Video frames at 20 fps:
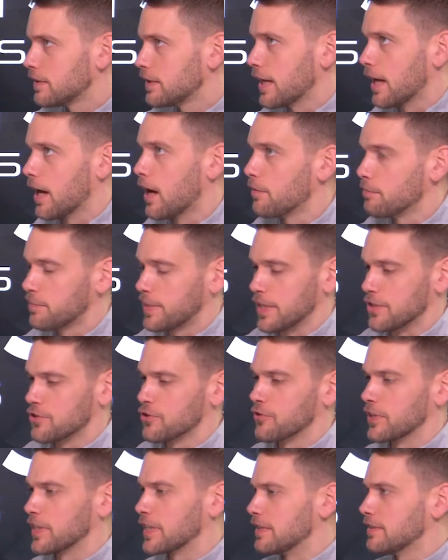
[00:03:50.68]
Yeah, I'm
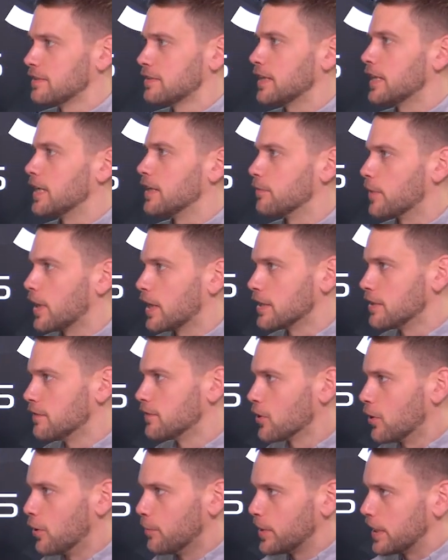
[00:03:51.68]
picturing this scene where
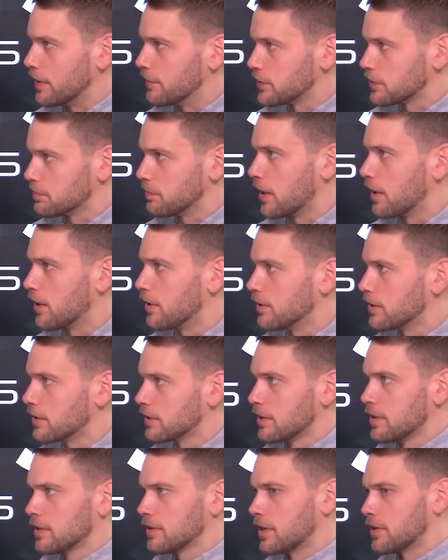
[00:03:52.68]
you've got a bit of
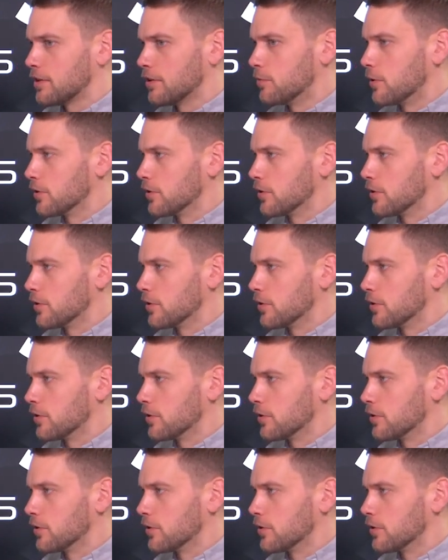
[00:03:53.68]
smoke, then you're